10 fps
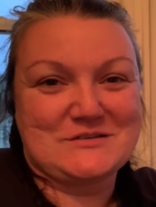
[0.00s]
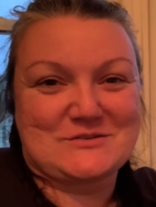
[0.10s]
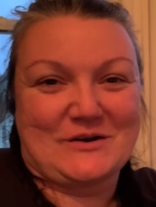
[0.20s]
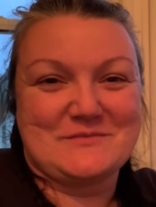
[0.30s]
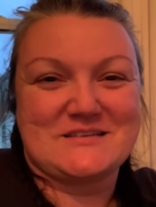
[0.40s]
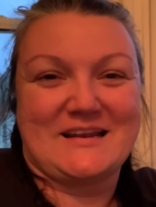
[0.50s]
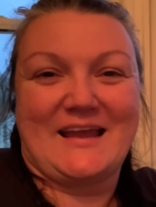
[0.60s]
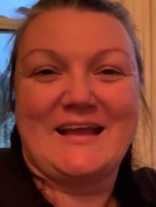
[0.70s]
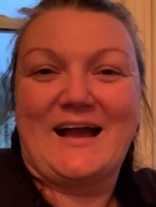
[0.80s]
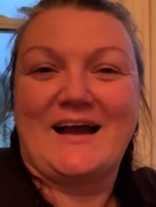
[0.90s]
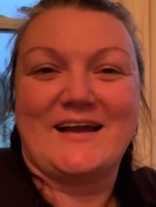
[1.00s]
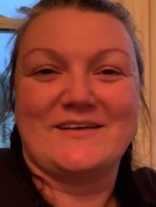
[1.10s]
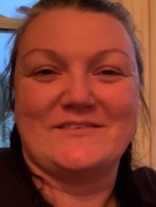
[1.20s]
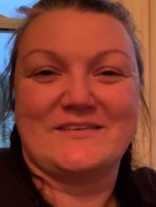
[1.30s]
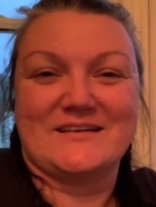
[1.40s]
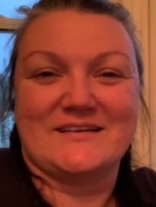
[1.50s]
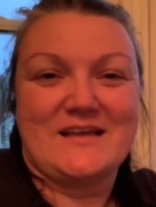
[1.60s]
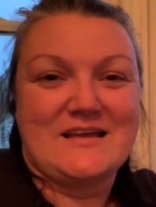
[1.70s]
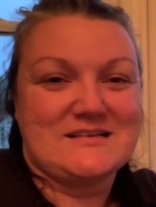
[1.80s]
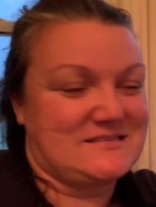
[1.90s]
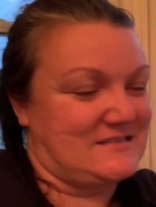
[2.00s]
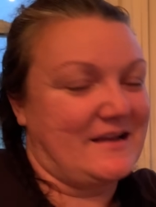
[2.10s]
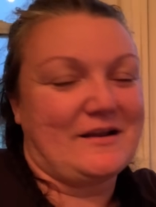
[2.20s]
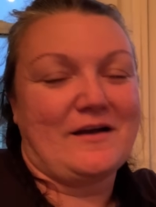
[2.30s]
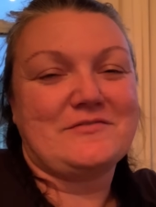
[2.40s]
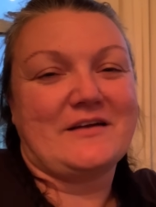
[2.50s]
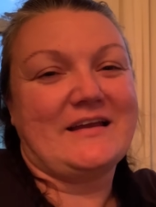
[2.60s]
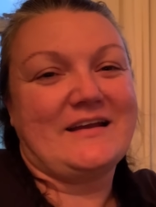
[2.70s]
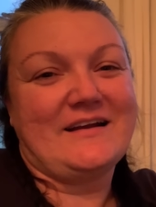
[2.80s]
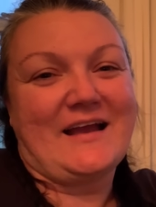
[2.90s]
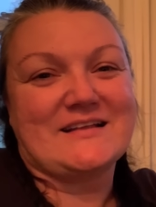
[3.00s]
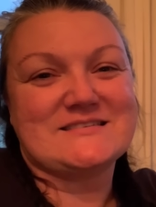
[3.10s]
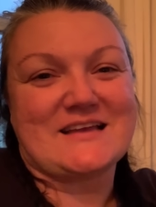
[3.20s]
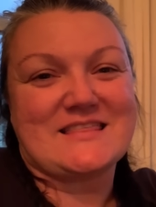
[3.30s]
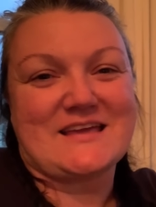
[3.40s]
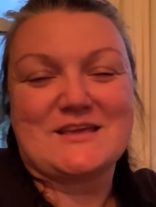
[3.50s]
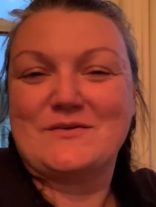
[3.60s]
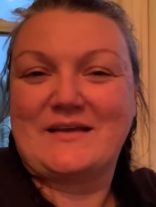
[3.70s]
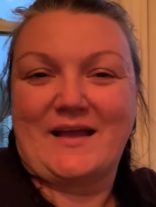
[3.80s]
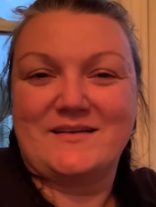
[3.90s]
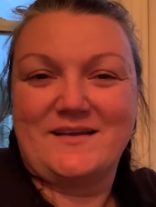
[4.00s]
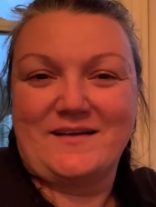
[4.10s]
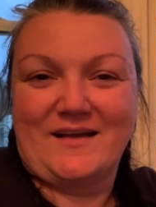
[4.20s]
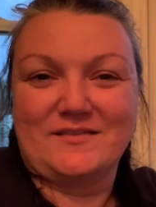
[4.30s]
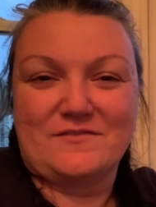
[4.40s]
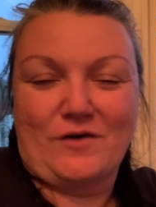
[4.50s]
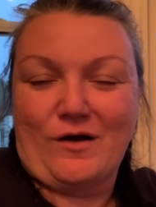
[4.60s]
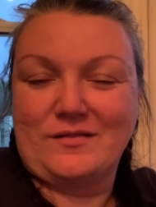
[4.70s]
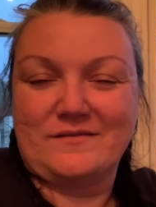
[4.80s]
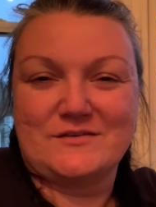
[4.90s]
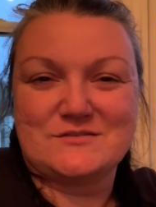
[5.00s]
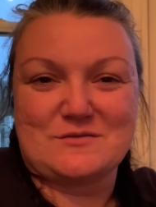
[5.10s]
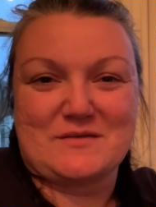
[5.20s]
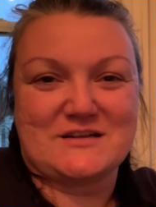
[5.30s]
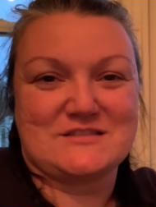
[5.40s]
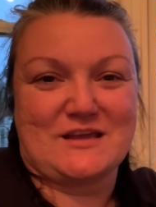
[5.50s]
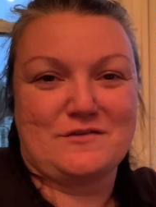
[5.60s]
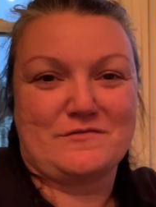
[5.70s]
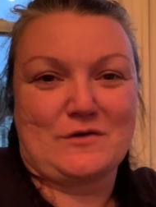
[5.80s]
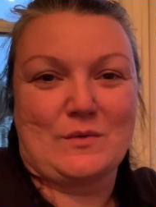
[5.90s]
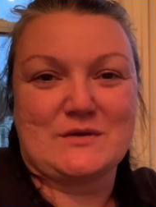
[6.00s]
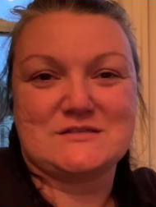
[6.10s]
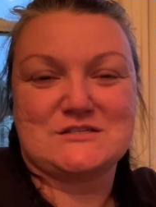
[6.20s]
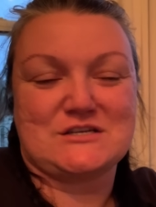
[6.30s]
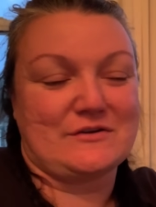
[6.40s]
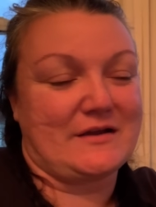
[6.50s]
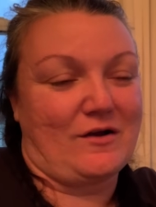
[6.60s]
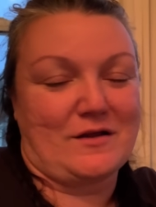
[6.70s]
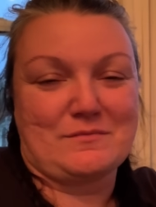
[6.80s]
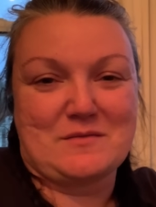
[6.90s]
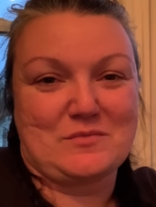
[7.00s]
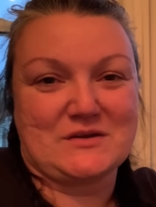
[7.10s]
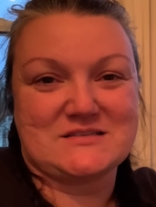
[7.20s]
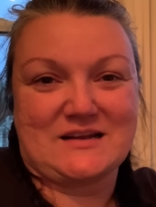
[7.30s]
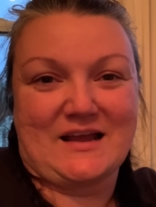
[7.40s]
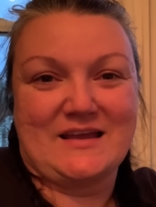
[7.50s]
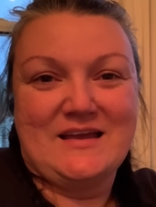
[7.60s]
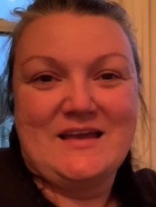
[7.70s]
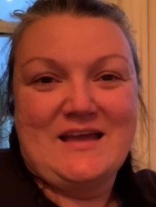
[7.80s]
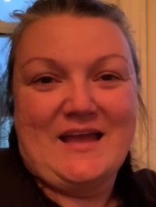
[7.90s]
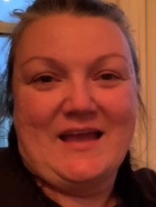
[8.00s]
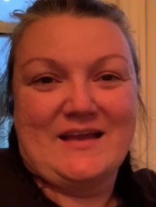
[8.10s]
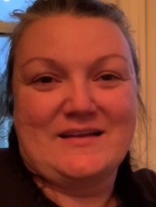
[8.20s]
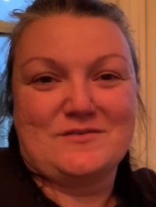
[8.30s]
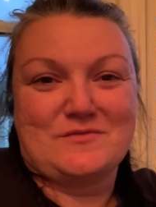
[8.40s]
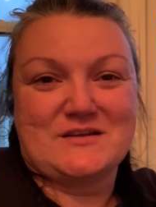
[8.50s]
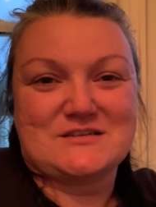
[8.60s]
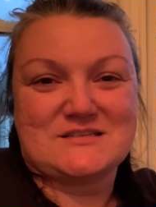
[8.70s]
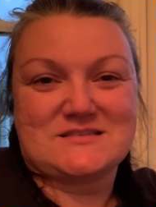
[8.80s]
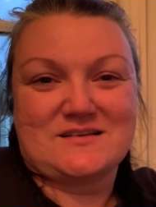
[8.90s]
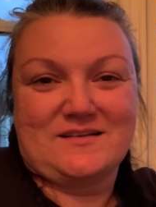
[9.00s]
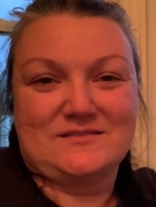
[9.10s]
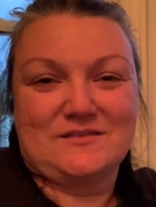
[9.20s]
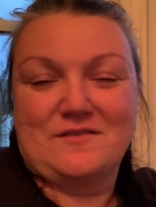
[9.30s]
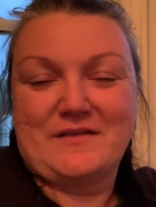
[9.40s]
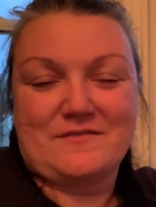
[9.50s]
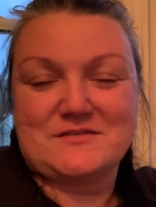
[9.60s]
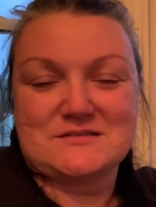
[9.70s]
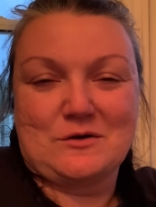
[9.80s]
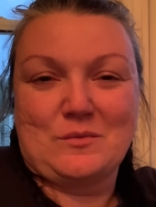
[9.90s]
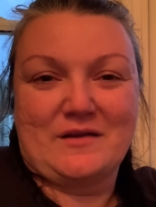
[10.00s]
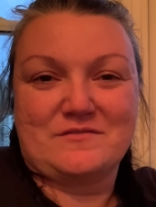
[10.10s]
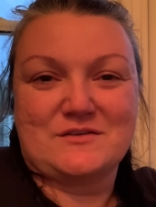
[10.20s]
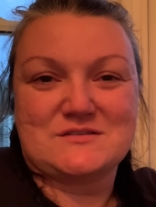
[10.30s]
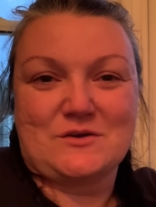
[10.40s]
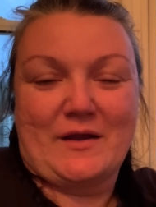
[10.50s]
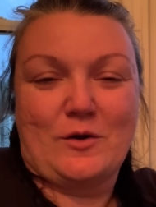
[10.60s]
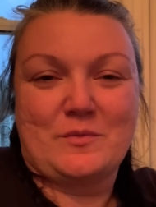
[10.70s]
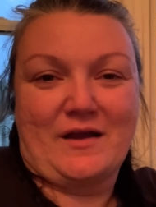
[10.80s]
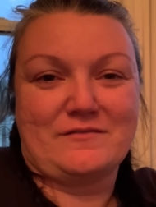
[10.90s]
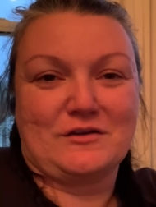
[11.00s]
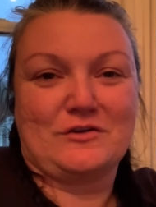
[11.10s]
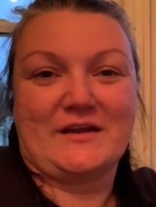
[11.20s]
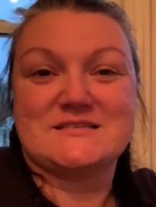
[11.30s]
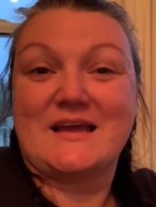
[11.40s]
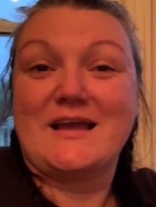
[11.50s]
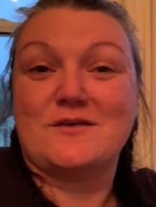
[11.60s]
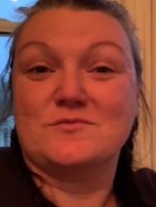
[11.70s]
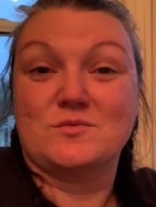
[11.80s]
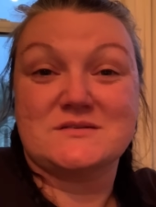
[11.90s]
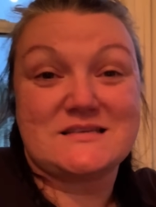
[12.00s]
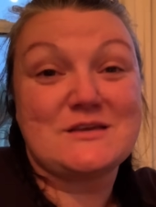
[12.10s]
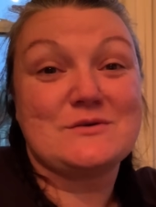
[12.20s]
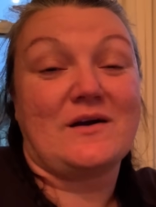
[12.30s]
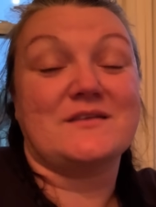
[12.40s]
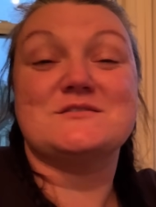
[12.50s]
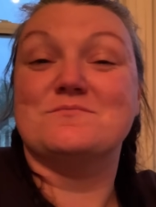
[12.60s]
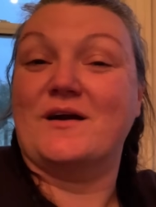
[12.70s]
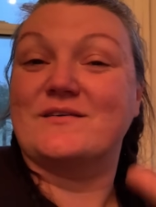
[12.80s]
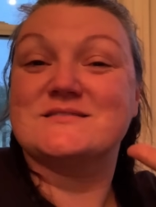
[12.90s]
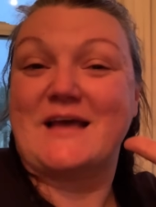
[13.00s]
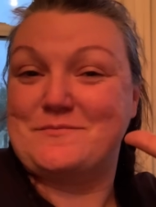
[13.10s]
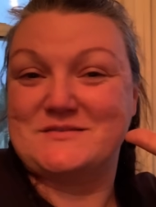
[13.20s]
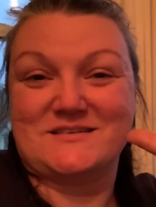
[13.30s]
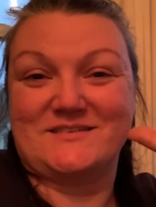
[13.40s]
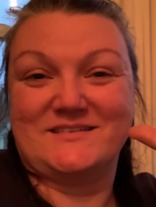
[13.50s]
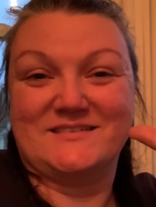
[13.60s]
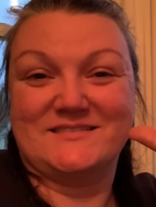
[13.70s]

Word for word: storm tonight, I'm gonna sign off right here and say thank you again. I love all of you so much. Thank you for always cheering on my boys and I. And we just love every single one of you. So I hope you're having a great day and we will see you on tomorrow's episode.